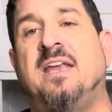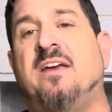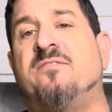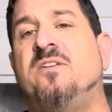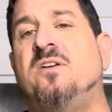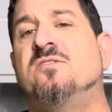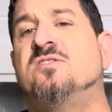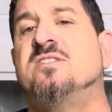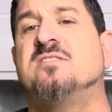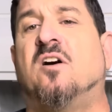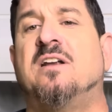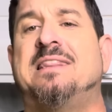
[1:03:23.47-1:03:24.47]
if you
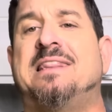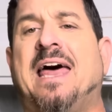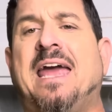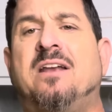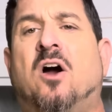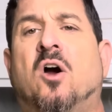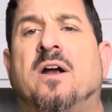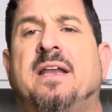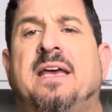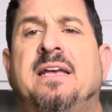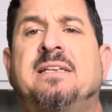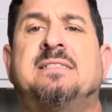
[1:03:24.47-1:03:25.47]
just are
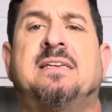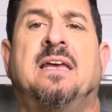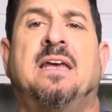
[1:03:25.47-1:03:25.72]
lighthearted,